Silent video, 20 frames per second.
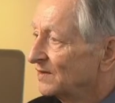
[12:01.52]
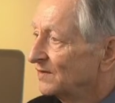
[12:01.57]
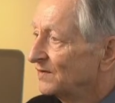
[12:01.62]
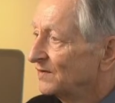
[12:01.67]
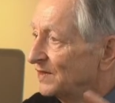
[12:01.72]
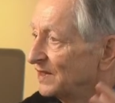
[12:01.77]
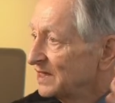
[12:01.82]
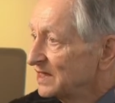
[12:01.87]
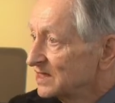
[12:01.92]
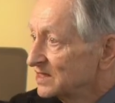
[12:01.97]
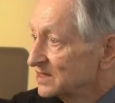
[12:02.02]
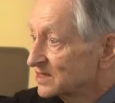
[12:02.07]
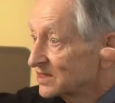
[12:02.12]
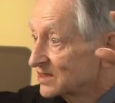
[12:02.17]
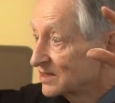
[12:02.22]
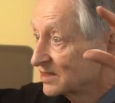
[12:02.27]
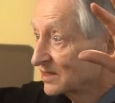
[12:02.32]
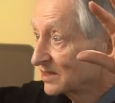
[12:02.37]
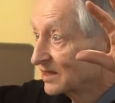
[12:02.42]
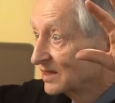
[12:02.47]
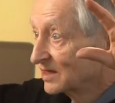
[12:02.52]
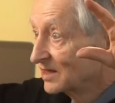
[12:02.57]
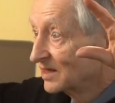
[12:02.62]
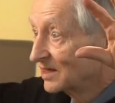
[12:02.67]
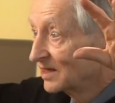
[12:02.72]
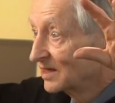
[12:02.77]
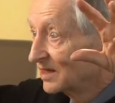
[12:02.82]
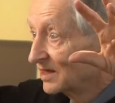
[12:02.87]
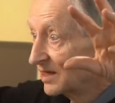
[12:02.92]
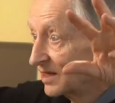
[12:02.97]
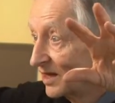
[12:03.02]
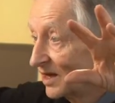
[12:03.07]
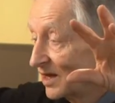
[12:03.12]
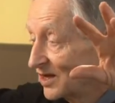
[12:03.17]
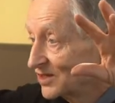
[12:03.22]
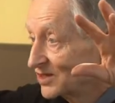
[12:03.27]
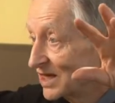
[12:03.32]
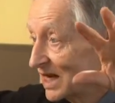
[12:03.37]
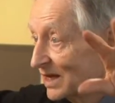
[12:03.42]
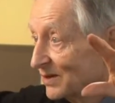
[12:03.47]
These
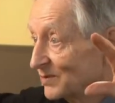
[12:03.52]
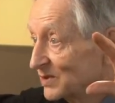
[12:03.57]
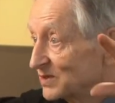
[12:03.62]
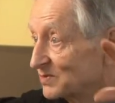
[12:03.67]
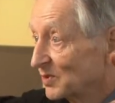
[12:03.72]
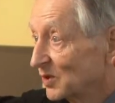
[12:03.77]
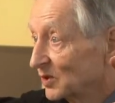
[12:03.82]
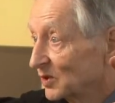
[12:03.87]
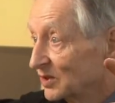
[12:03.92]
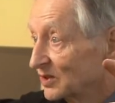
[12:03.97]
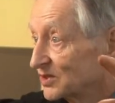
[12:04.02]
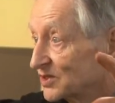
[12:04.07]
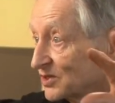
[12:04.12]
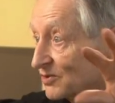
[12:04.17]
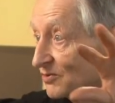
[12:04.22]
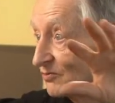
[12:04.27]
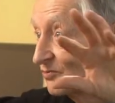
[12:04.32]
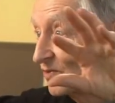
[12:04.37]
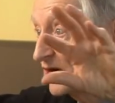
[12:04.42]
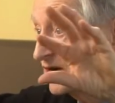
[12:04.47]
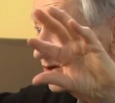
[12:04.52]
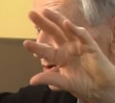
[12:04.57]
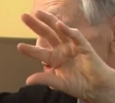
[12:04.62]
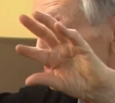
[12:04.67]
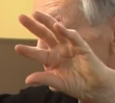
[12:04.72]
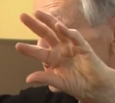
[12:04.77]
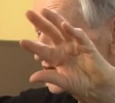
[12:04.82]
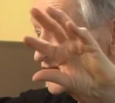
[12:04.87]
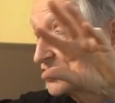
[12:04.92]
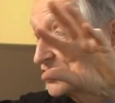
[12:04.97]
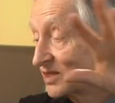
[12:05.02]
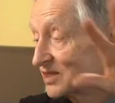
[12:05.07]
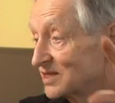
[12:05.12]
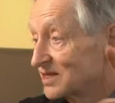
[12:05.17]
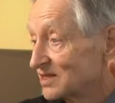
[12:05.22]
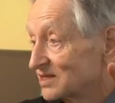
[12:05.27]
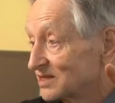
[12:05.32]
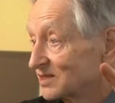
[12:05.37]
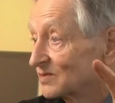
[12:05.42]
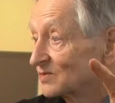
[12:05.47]
large language models running on digital
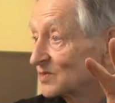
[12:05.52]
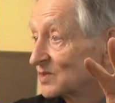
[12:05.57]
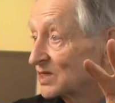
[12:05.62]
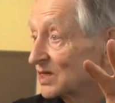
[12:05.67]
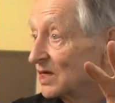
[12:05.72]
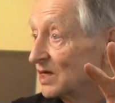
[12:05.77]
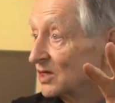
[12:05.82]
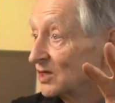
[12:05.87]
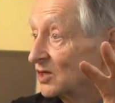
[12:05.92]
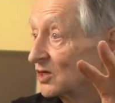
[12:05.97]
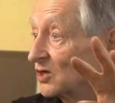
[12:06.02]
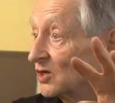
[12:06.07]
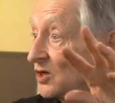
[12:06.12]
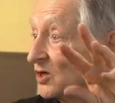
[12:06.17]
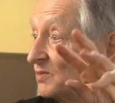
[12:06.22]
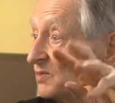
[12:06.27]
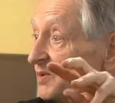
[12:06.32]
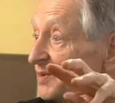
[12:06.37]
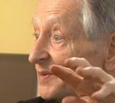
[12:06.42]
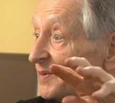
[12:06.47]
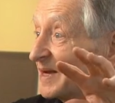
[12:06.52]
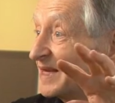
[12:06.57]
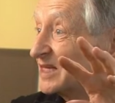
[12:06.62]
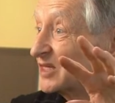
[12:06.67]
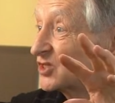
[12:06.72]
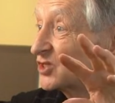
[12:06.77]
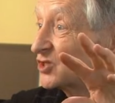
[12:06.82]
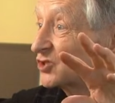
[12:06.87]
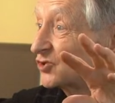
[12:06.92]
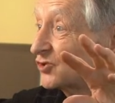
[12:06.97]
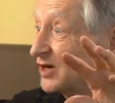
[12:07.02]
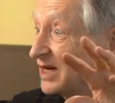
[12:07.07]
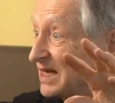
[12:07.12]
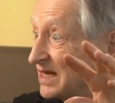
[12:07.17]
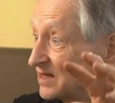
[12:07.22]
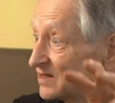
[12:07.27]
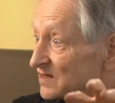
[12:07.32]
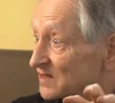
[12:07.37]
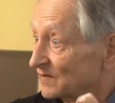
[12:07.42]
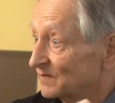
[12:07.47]
systems can communicate
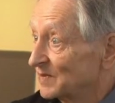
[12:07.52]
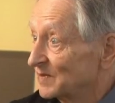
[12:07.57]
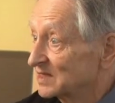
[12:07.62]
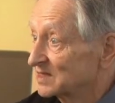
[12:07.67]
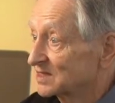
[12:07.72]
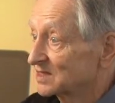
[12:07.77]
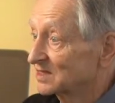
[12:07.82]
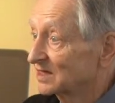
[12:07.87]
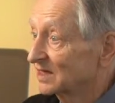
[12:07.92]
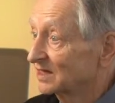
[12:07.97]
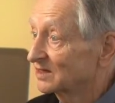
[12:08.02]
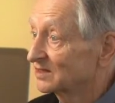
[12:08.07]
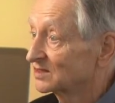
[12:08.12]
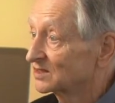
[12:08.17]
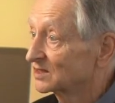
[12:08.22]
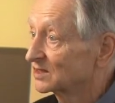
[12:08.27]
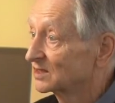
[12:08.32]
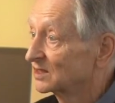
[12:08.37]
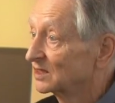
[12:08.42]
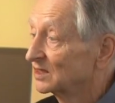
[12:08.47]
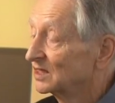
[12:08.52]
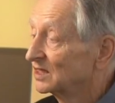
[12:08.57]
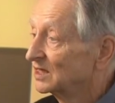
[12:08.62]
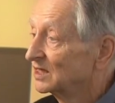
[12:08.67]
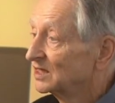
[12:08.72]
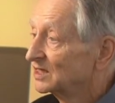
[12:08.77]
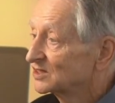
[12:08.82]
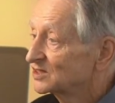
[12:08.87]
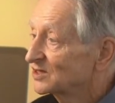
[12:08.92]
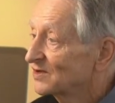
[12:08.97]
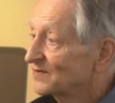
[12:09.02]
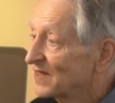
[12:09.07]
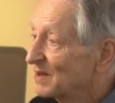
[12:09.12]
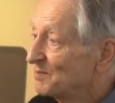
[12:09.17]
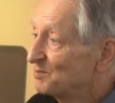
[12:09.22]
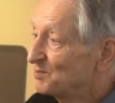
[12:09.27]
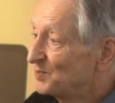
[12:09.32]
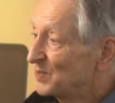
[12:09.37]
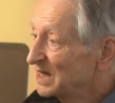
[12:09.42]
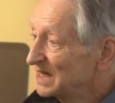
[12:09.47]
trillions of bits a second. So they're
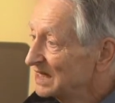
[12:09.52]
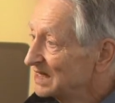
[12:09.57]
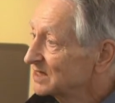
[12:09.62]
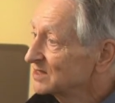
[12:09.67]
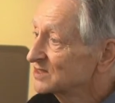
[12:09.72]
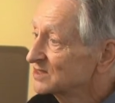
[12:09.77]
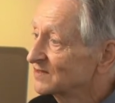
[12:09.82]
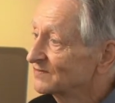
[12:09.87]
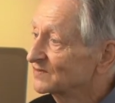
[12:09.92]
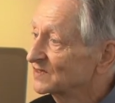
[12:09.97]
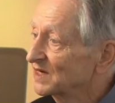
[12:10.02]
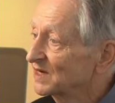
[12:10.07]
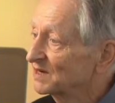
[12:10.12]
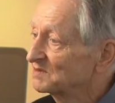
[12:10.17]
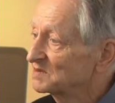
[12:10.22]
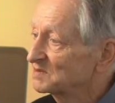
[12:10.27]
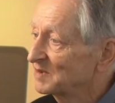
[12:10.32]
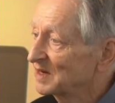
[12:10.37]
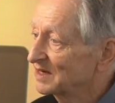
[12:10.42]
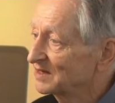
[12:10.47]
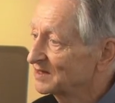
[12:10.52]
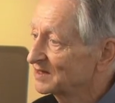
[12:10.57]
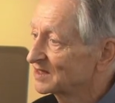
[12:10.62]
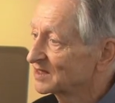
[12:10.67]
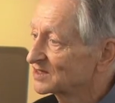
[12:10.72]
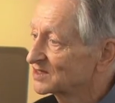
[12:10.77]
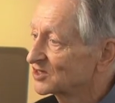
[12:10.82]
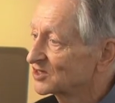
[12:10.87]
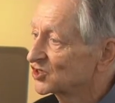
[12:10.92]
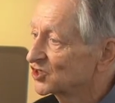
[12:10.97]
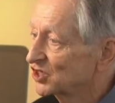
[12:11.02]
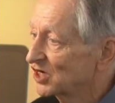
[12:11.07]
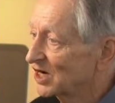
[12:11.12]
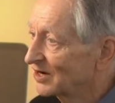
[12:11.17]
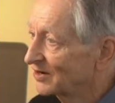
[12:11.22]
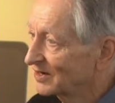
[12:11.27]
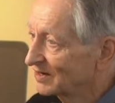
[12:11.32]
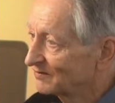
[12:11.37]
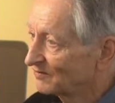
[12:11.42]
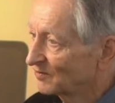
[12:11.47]
billions of times better than us at
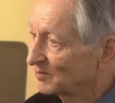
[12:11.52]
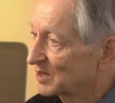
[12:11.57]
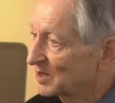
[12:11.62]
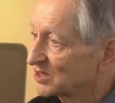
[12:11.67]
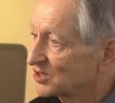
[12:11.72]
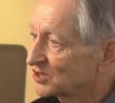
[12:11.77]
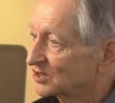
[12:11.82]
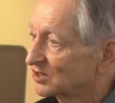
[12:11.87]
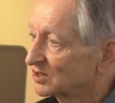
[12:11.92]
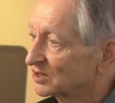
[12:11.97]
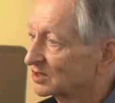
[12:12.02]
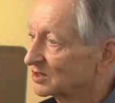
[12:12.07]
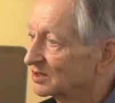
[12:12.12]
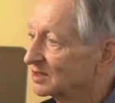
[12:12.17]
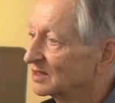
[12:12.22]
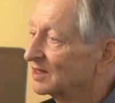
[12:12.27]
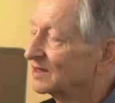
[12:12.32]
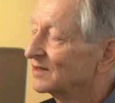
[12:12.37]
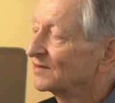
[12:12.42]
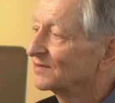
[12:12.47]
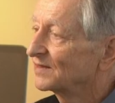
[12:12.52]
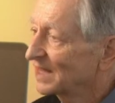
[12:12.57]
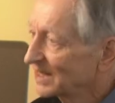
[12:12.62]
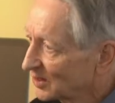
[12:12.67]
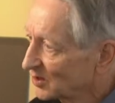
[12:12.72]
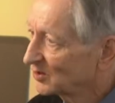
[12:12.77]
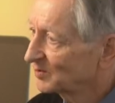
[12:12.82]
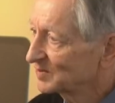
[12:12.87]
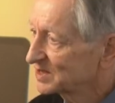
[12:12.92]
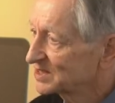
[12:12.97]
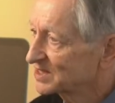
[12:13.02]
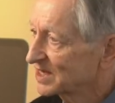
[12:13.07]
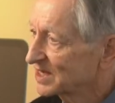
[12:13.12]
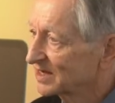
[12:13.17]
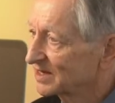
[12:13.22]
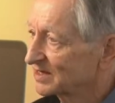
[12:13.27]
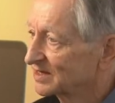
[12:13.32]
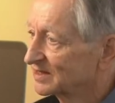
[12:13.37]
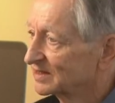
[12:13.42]
sharing information. That got me scared.